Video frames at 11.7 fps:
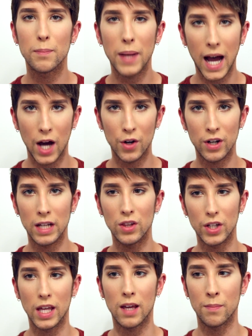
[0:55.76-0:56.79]
powdery
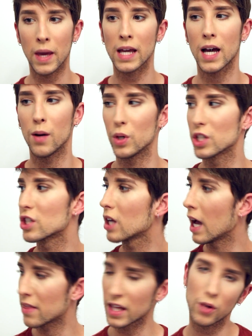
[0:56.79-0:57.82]
looking makeup, which
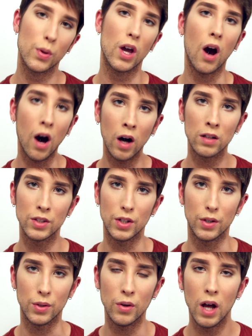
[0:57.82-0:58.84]
I think we all
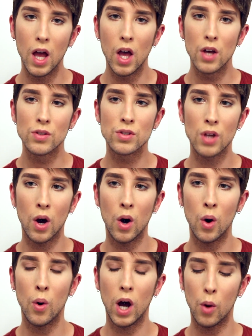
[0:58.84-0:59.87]
do.
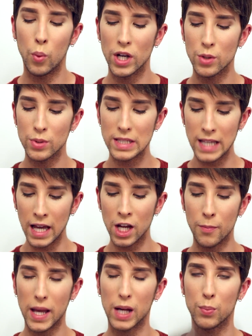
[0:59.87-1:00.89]
So when you set
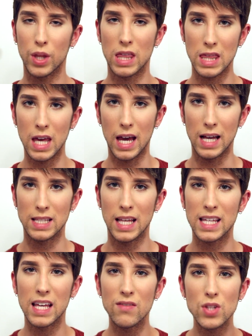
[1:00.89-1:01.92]
your makeup with this,
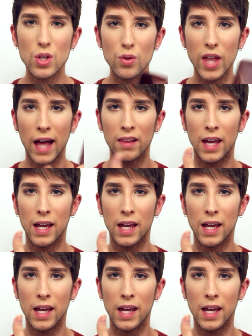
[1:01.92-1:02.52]
it gives you that